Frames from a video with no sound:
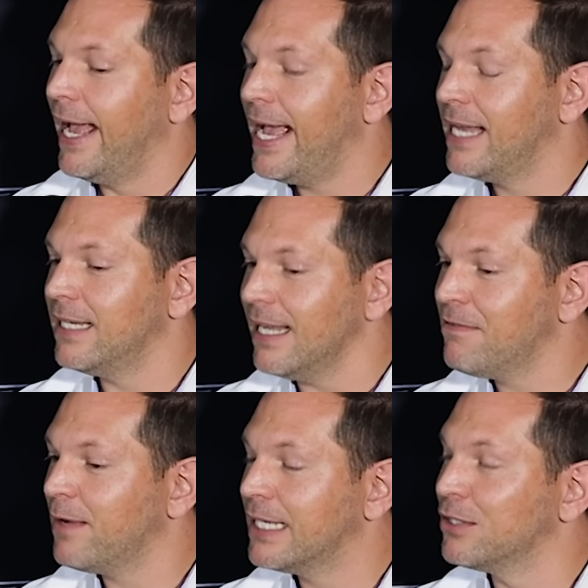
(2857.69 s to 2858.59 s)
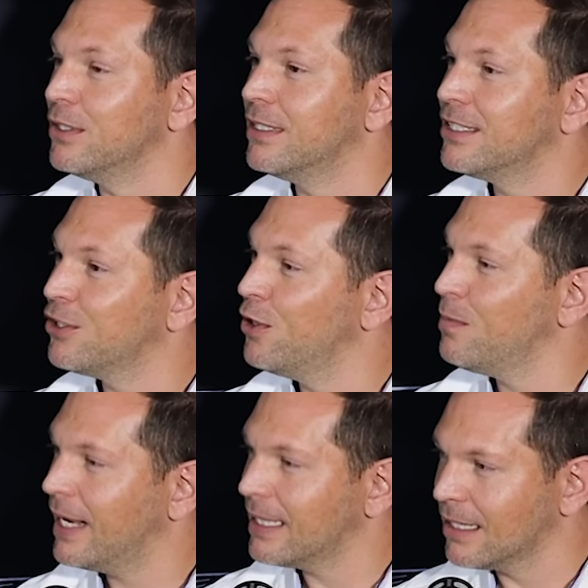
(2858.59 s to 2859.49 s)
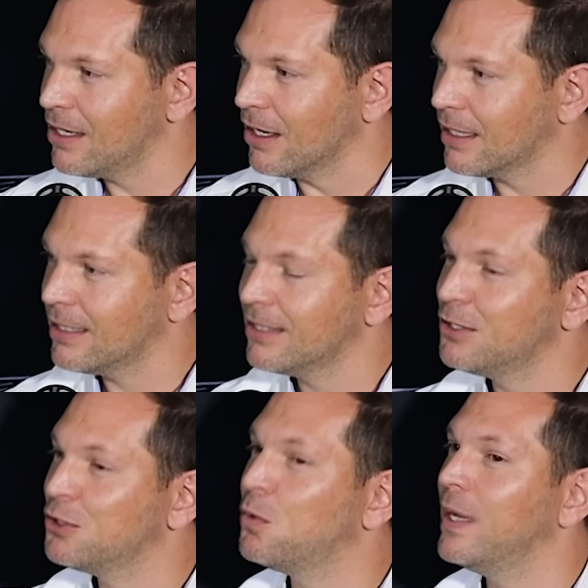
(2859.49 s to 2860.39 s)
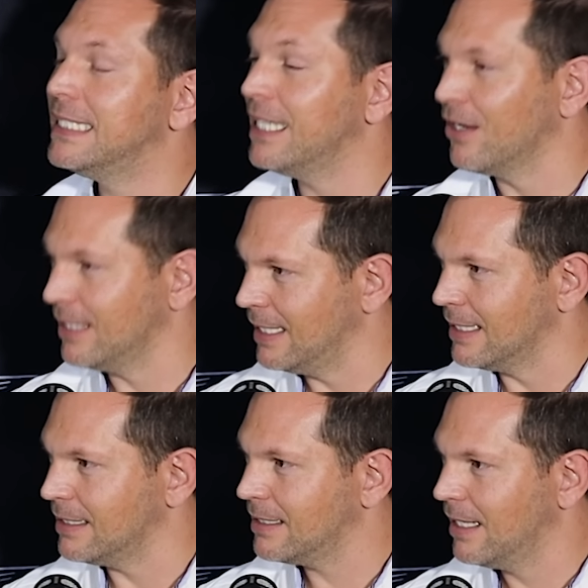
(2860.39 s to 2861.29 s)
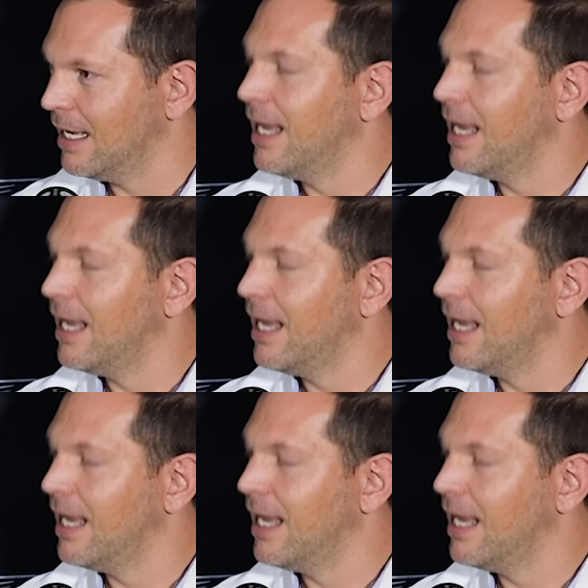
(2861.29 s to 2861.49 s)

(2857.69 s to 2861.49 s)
And if I could turn back the clock 20 odd years,